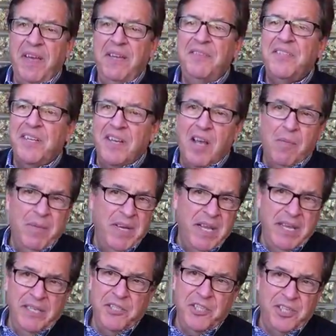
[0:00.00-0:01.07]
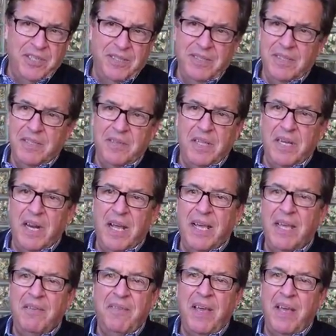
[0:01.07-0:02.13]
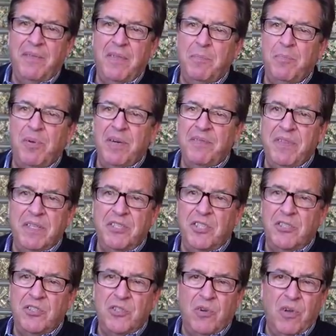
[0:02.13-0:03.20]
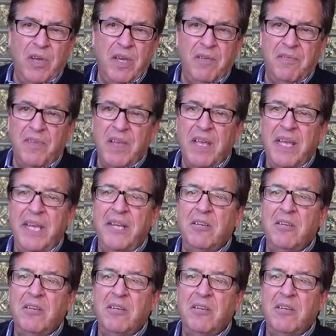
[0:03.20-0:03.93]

faith denomination that I have had the privilege and joy of